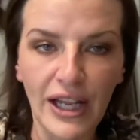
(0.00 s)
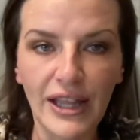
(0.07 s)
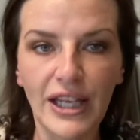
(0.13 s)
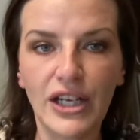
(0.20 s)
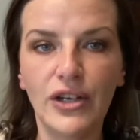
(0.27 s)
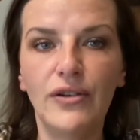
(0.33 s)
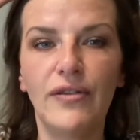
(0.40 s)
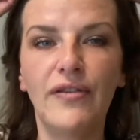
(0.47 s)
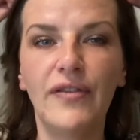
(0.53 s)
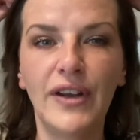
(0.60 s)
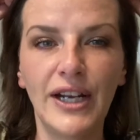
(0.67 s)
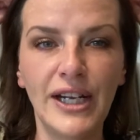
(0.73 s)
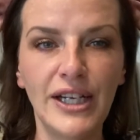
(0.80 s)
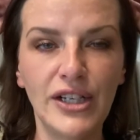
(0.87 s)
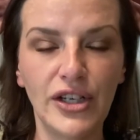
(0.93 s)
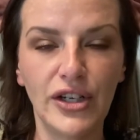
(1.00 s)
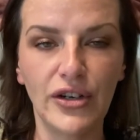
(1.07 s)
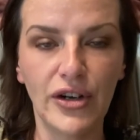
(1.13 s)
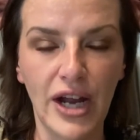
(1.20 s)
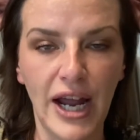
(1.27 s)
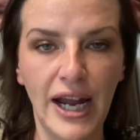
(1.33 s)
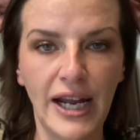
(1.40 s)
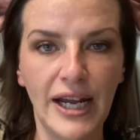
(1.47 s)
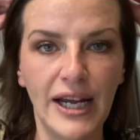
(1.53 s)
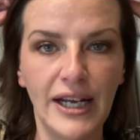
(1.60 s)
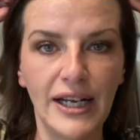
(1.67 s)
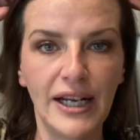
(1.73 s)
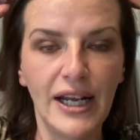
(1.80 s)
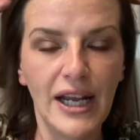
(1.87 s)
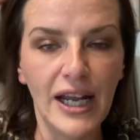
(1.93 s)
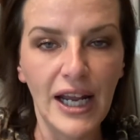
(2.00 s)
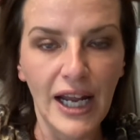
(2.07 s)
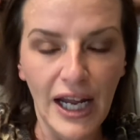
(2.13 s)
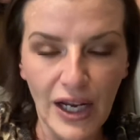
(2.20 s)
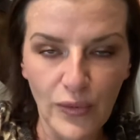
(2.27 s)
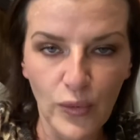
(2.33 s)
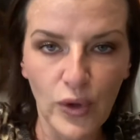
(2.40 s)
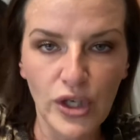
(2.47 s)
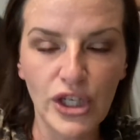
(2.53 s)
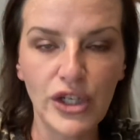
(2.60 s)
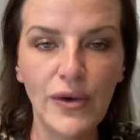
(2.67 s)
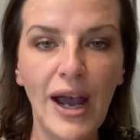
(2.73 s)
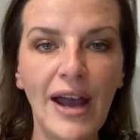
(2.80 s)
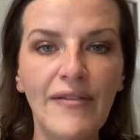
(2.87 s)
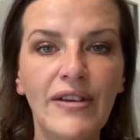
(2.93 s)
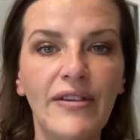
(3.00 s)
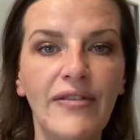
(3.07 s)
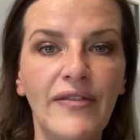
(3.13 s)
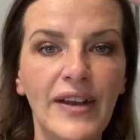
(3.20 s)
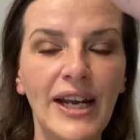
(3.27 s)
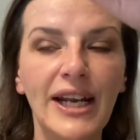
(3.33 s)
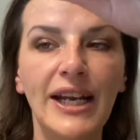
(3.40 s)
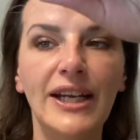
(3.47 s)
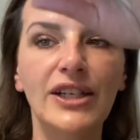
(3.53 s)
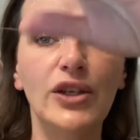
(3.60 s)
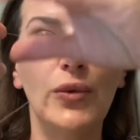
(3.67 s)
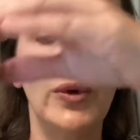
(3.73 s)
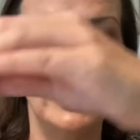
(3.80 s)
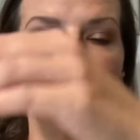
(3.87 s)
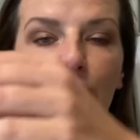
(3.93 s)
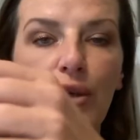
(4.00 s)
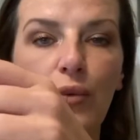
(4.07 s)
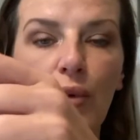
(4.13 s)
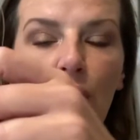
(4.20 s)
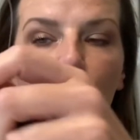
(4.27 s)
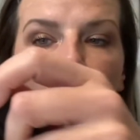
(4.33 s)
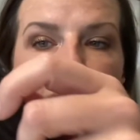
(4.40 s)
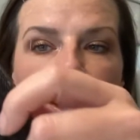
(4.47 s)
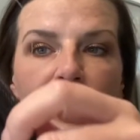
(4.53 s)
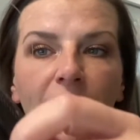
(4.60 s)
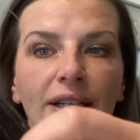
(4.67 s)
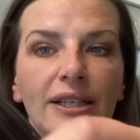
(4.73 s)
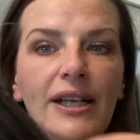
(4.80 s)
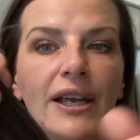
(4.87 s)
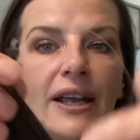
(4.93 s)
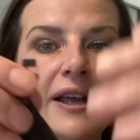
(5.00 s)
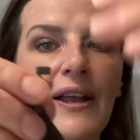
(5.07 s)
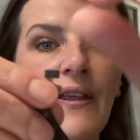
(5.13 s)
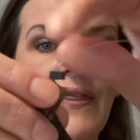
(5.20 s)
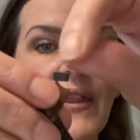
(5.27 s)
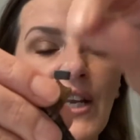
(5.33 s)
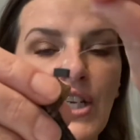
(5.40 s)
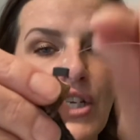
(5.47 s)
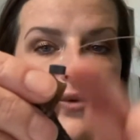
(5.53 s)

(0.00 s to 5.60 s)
then you fit it to your head. And once you have it fitted to where you want it, Then you